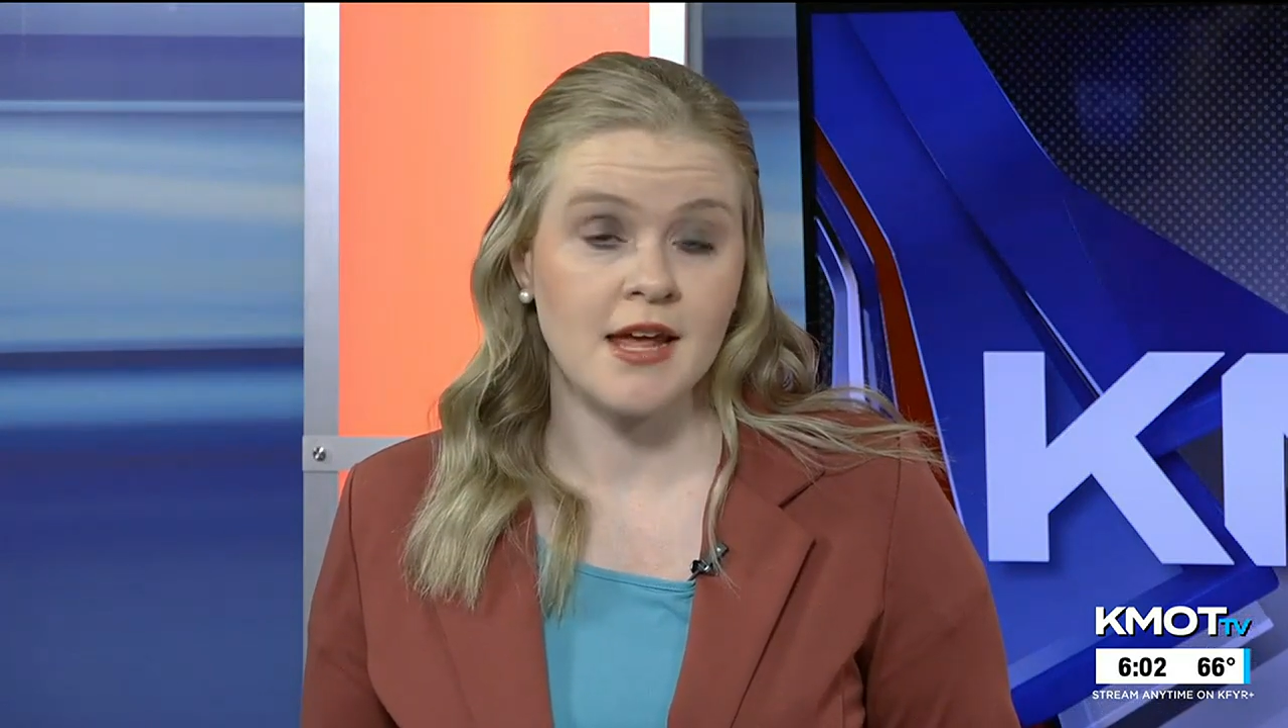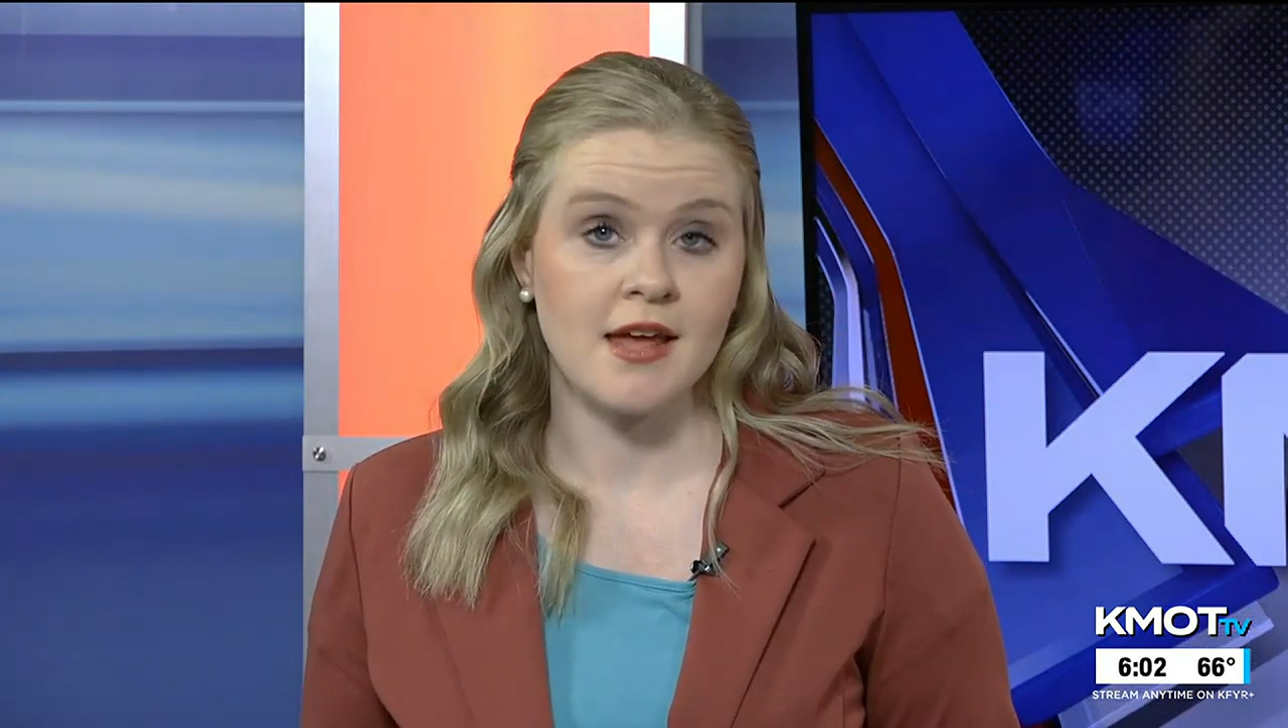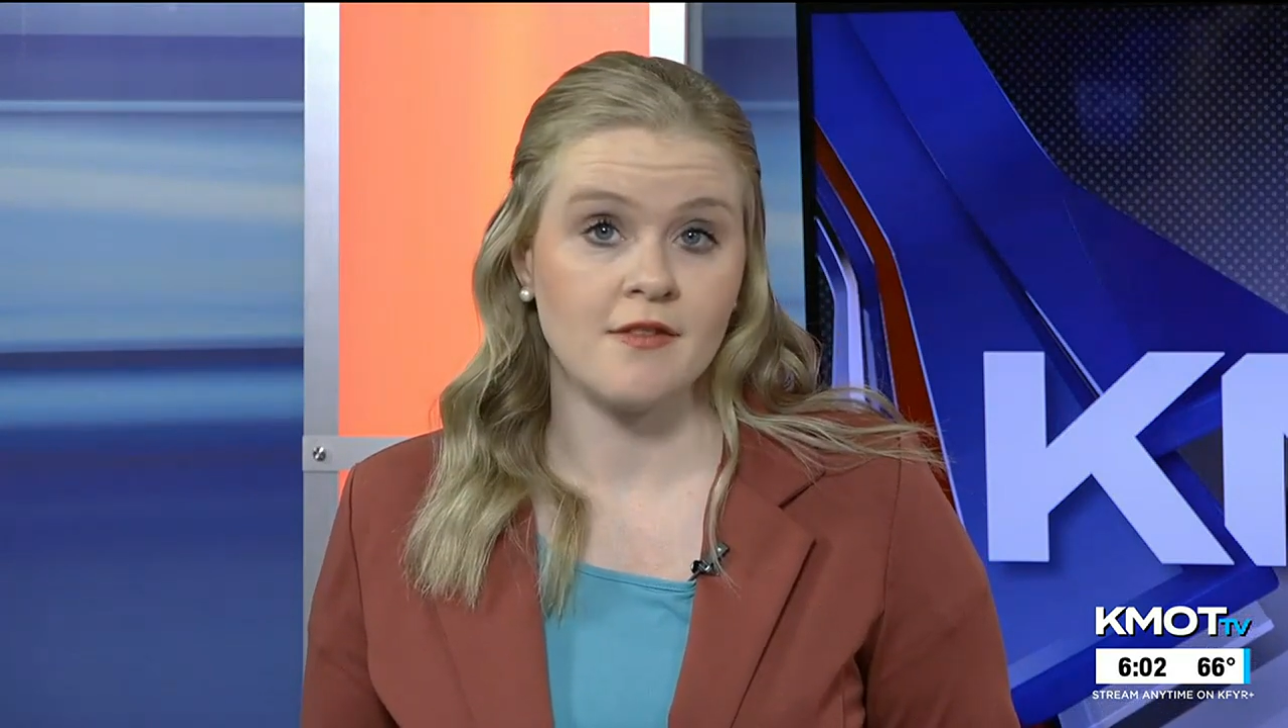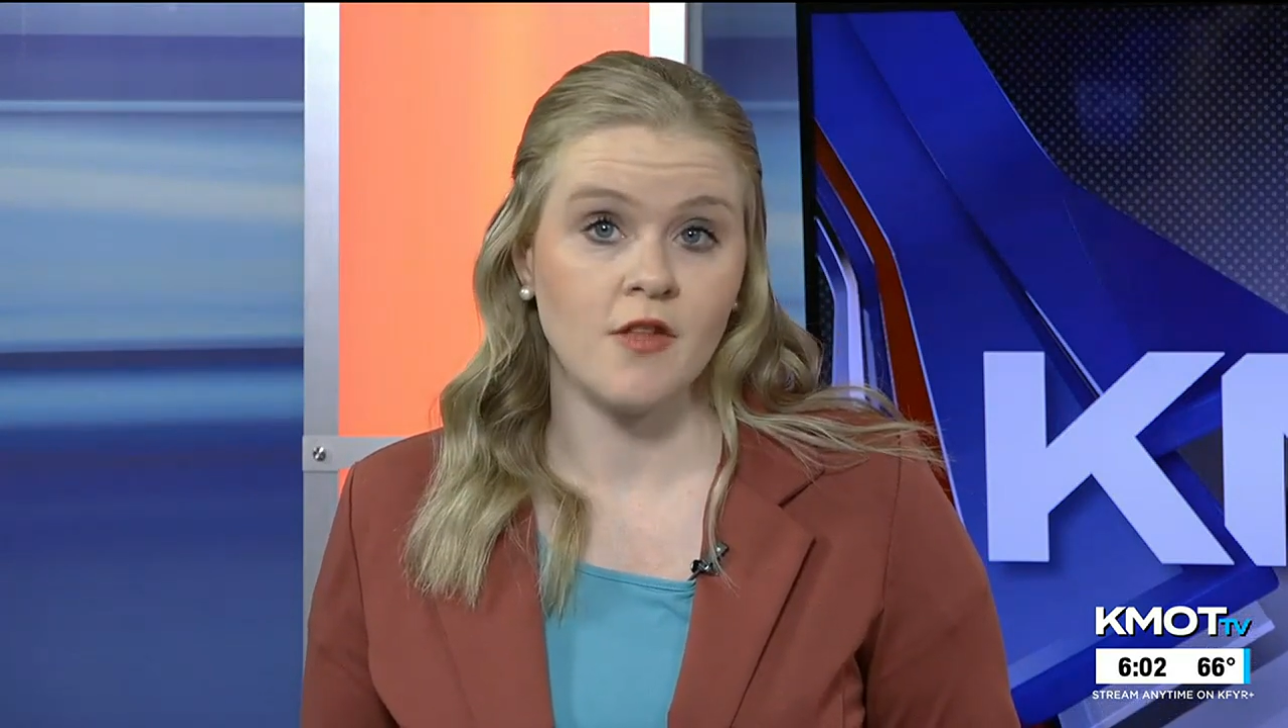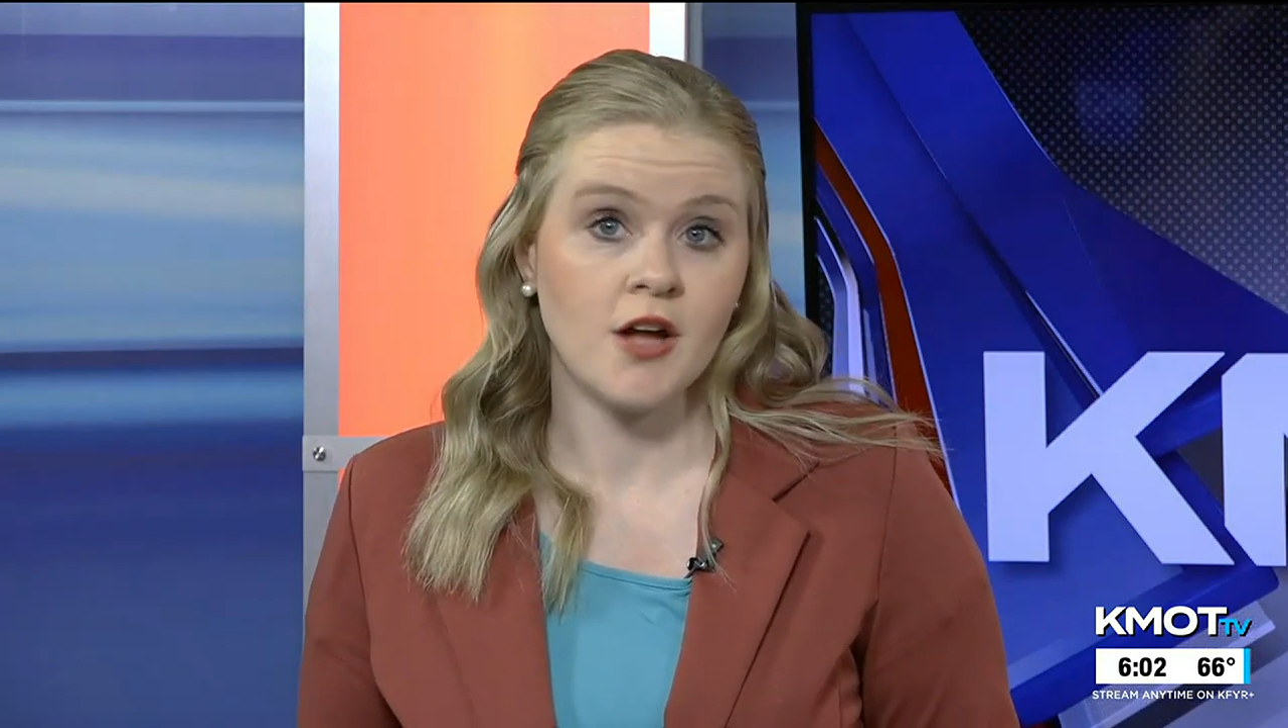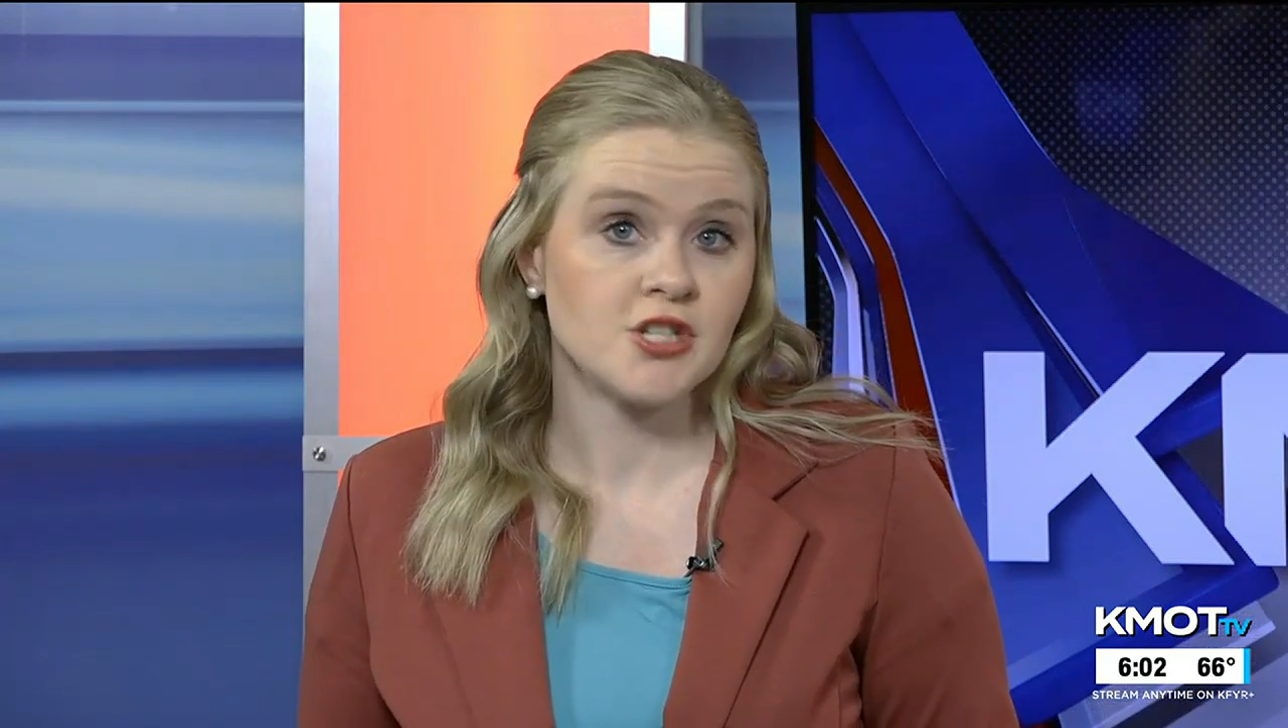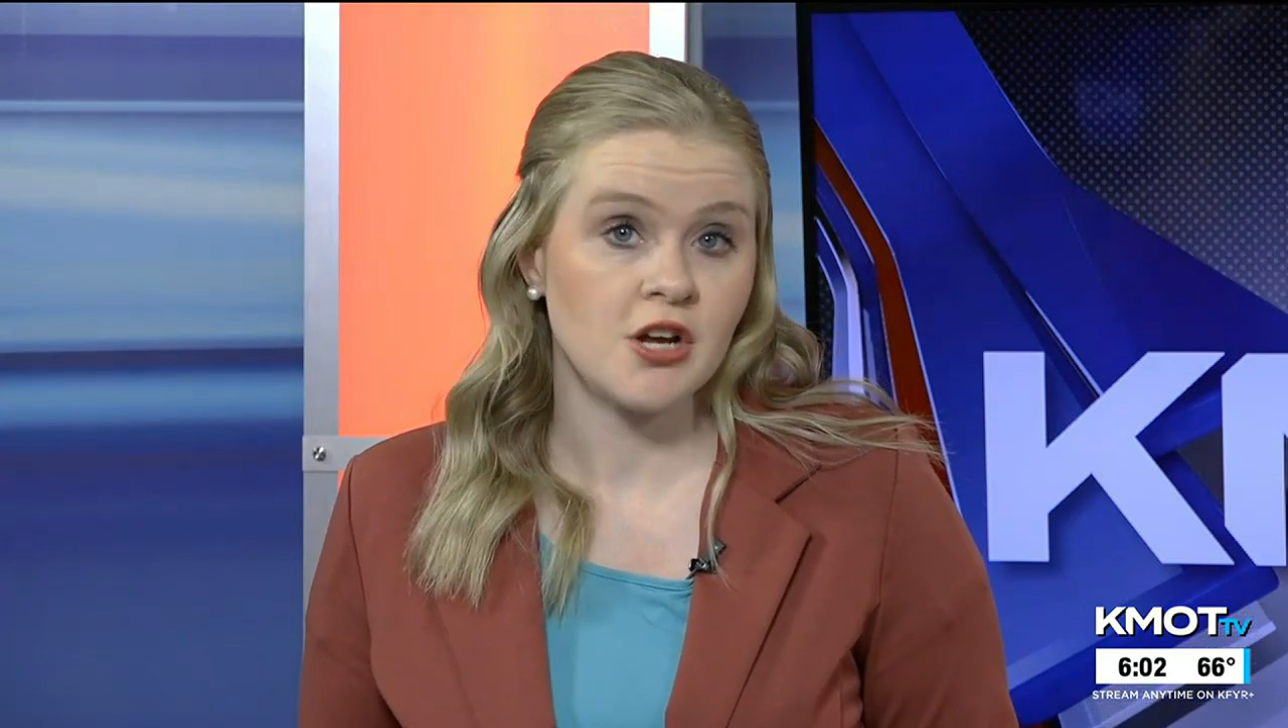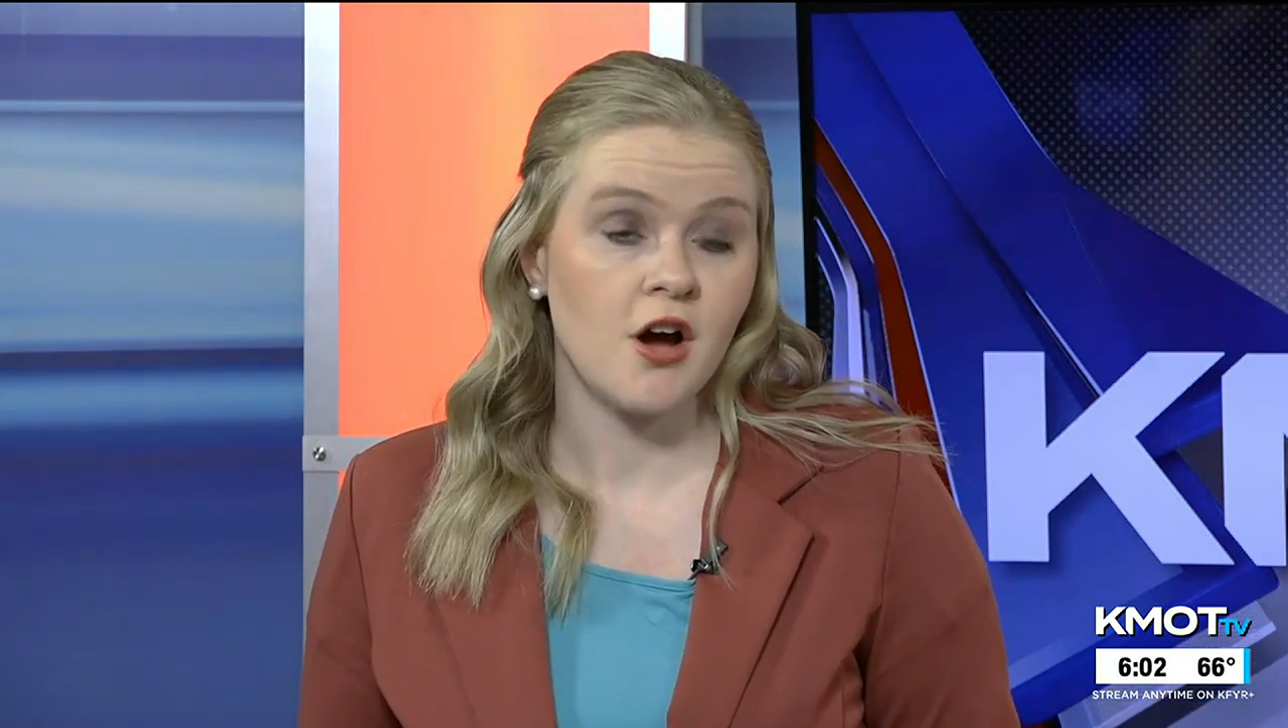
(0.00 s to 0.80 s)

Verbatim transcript: and lodging